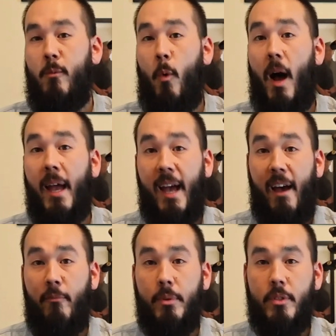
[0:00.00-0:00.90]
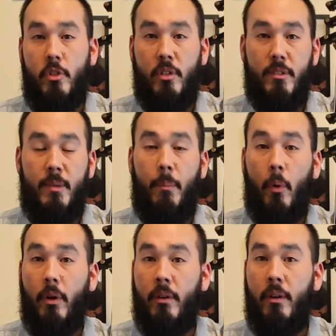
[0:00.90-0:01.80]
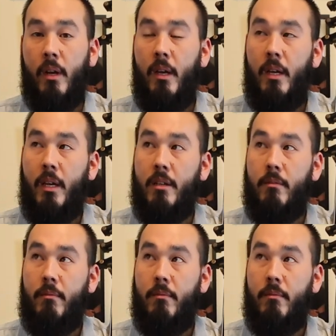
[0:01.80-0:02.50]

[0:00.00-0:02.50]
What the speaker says: why half position is important. It